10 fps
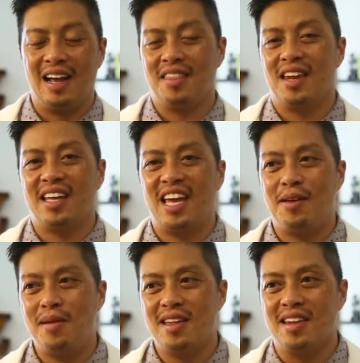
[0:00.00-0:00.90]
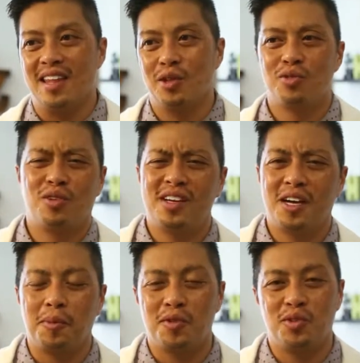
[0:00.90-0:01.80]
And then I came in and there was already a
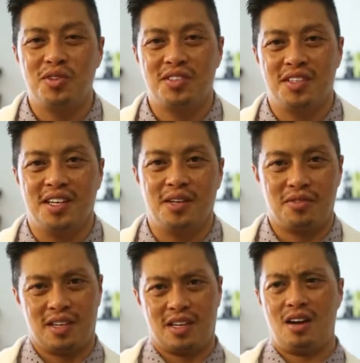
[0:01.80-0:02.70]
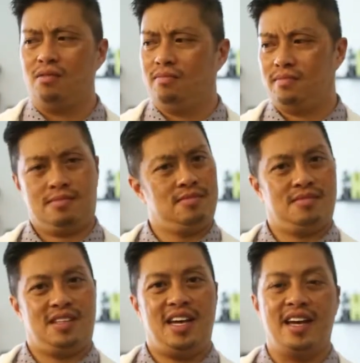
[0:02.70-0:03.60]
couple students in there and I was like, oh,
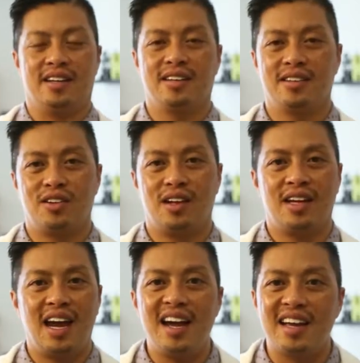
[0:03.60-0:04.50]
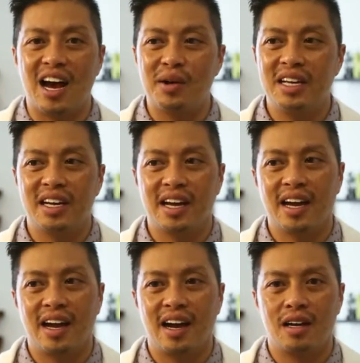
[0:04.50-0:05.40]
hey. They're like, hey, Howie.
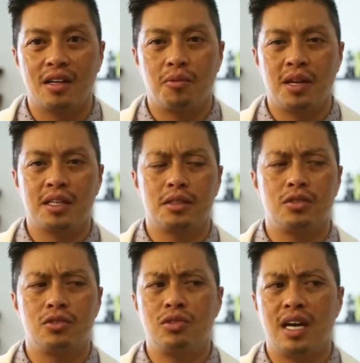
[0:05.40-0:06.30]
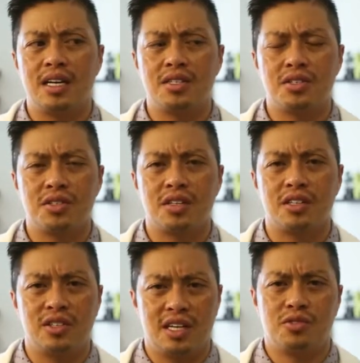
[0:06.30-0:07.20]
I'm like, you guys, are
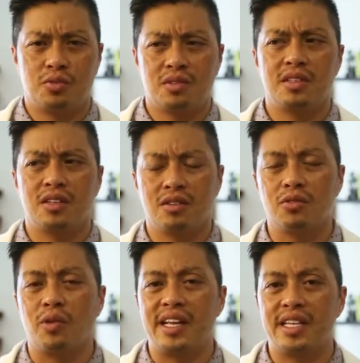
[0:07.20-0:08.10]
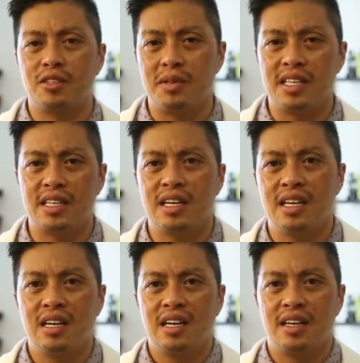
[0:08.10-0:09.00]
you guys, you know, waiting to be
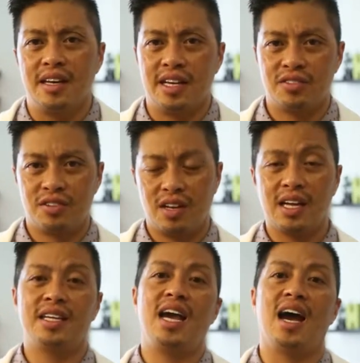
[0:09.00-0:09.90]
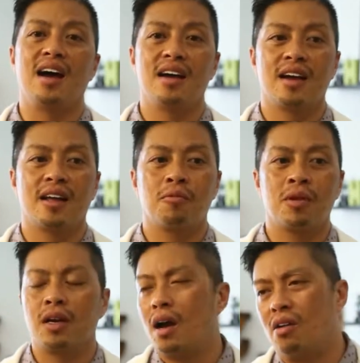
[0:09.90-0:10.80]
next? And they're like, yeah. And I'm
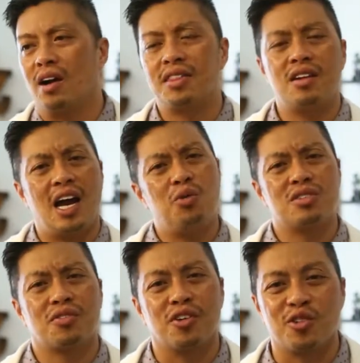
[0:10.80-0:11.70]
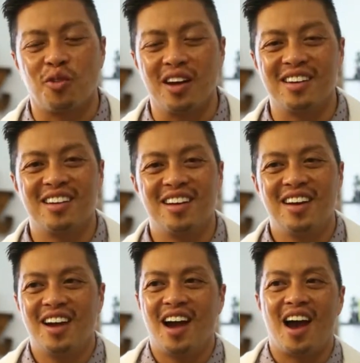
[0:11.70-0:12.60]
like, oh, I thought I was the first one.
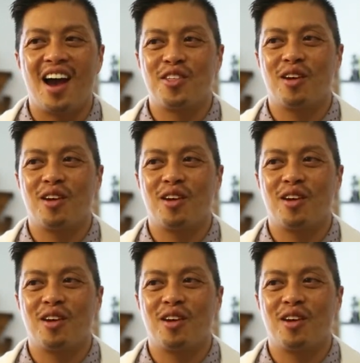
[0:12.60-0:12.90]
And,